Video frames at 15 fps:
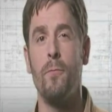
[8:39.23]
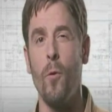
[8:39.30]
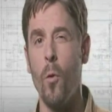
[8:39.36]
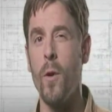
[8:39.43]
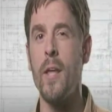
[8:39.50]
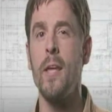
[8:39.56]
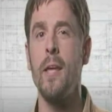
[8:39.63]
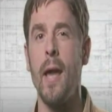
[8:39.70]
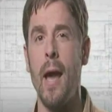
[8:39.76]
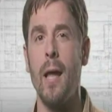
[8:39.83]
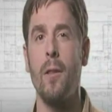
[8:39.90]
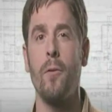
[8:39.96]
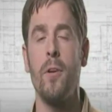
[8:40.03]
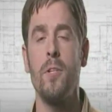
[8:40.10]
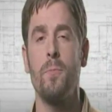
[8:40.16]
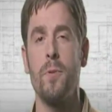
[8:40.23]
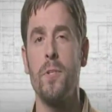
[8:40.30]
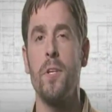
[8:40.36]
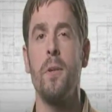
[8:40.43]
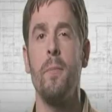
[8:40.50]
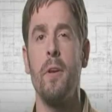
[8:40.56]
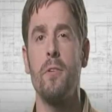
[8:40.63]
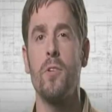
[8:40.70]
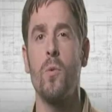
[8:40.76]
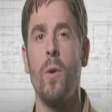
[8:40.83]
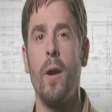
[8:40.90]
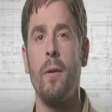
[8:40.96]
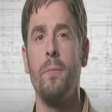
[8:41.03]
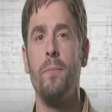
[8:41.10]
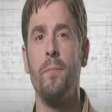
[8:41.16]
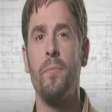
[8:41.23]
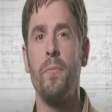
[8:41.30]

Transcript: 40 calories per centimeter squared,